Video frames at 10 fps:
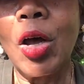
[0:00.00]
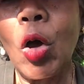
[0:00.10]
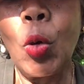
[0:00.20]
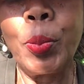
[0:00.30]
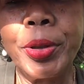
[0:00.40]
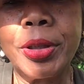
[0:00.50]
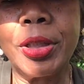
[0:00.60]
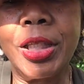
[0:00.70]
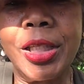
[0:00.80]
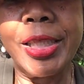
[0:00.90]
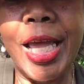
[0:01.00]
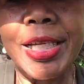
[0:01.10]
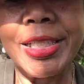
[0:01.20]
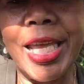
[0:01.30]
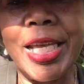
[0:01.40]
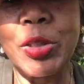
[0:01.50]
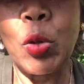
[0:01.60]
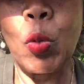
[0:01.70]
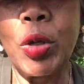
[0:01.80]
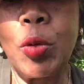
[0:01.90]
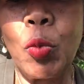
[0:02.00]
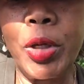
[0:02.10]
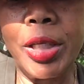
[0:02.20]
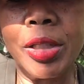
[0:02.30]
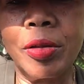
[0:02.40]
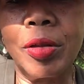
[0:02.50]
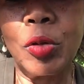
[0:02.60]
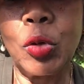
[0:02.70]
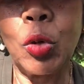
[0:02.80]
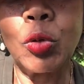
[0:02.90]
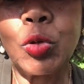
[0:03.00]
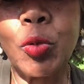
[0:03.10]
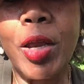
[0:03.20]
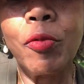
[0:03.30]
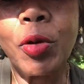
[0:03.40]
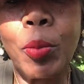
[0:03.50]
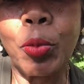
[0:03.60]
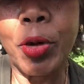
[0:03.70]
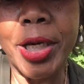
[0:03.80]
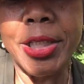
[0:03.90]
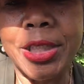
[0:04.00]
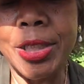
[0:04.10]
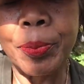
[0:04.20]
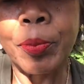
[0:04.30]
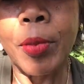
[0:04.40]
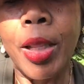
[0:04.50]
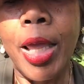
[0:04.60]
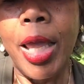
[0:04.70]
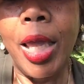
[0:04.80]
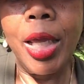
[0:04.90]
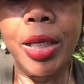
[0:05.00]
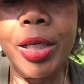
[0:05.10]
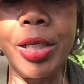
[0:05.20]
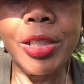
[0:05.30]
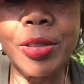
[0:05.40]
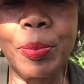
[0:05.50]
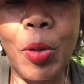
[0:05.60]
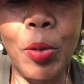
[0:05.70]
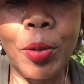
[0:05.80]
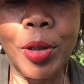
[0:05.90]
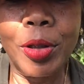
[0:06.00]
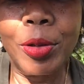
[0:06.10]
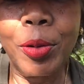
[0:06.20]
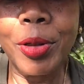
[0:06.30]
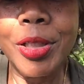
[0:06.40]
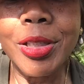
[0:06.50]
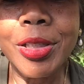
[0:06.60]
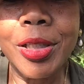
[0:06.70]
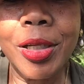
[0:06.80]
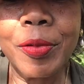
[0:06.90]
opening that day, so we went, straight from brunch, and he spoke, his